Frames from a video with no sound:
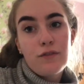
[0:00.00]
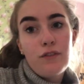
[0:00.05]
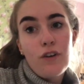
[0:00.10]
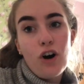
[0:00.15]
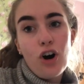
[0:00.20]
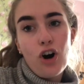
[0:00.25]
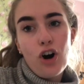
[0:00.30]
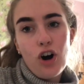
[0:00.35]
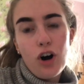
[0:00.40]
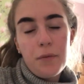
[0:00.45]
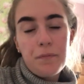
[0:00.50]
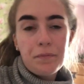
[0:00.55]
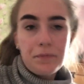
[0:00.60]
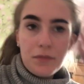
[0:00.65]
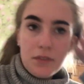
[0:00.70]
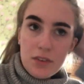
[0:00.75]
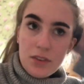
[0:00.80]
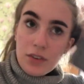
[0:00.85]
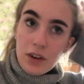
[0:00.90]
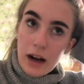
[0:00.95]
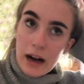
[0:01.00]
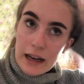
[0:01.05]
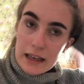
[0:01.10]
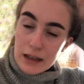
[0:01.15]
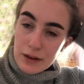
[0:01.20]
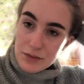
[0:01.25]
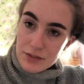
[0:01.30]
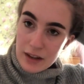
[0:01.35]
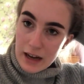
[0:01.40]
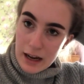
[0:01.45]
4 so
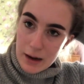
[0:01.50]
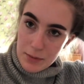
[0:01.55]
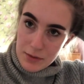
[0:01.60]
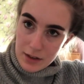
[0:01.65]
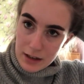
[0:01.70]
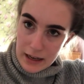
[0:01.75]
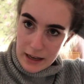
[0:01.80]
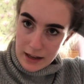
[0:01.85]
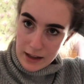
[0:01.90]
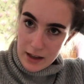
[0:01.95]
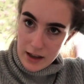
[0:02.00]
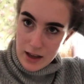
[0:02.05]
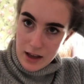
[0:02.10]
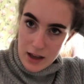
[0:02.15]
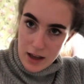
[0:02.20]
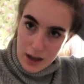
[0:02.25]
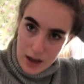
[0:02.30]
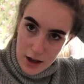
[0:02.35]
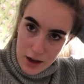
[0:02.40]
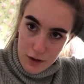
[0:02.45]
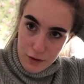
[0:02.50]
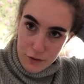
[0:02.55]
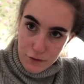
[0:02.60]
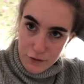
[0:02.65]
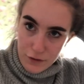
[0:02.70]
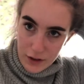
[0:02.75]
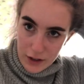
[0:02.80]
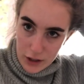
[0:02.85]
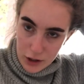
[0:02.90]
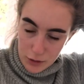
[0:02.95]
I'll have time to like
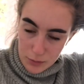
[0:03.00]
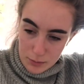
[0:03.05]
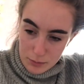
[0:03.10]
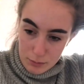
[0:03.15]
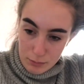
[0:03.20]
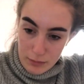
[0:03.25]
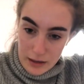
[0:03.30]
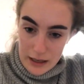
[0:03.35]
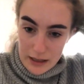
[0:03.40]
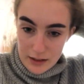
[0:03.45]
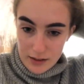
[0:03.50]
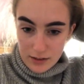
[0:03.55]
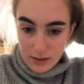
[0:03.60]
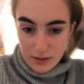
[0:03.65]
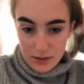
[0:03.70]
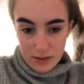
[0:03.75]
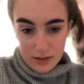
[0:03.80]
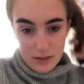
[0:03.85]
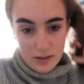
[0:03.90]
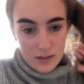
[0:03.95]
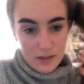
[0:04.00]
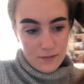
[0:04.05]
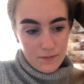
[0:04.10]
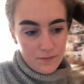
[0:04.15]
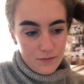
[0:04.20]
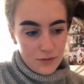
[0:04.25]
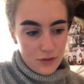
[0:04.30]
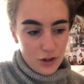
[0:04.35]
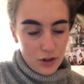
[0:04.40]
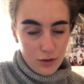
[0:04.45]
film and
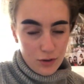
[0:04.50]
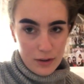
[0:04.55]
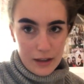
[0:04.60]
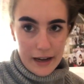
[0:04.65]
do